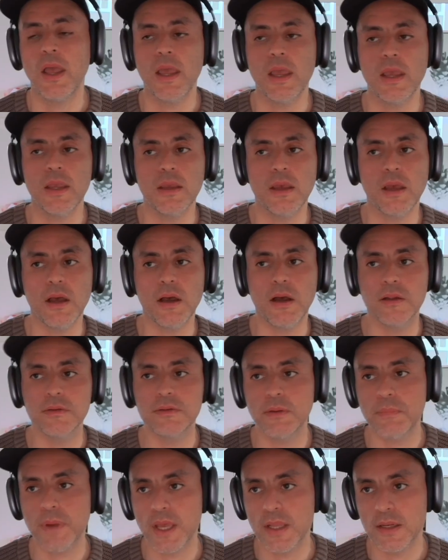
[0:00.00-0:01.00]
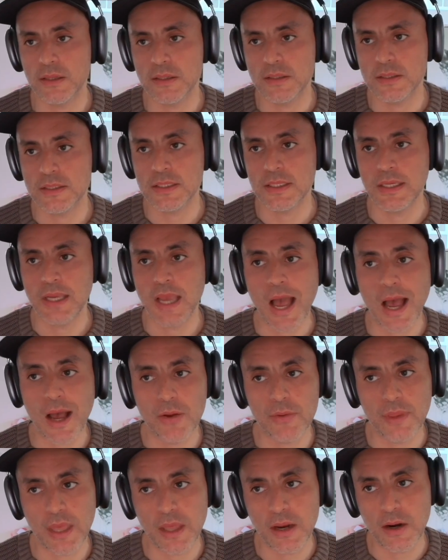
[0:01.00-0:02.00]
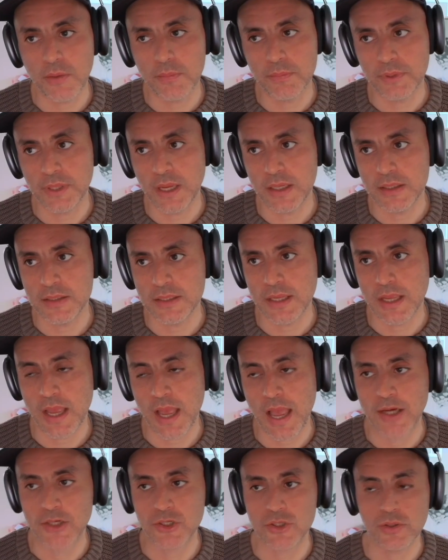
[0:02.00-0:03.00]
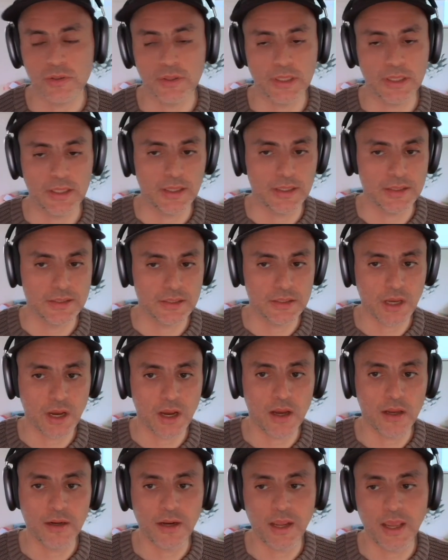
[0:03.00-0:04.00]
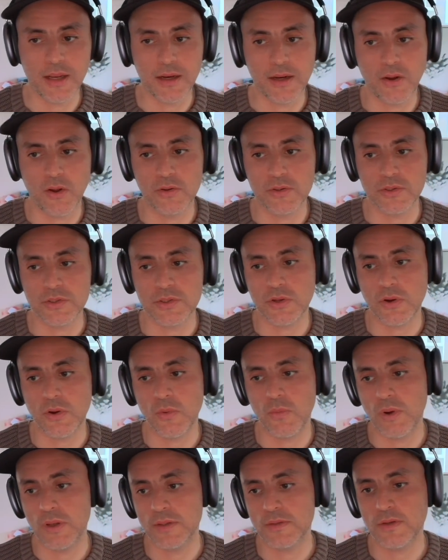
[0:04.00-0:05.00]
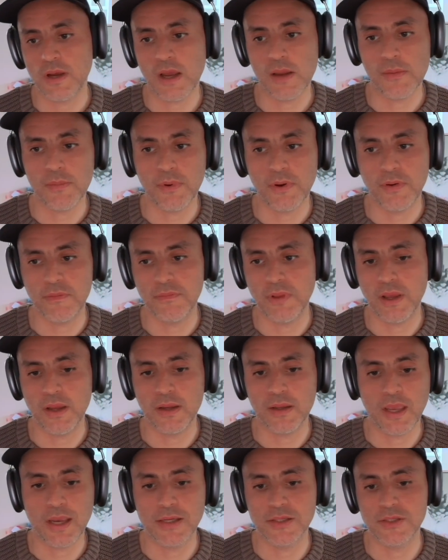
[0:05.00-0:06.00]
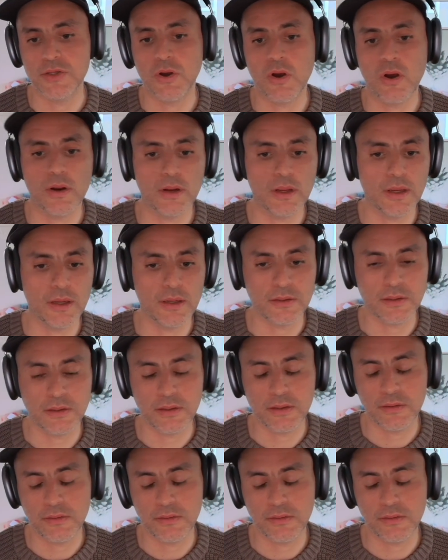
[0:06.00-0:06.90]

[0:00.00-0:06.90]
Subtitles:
a dependency, how that update actually is done, and also what type of like exotic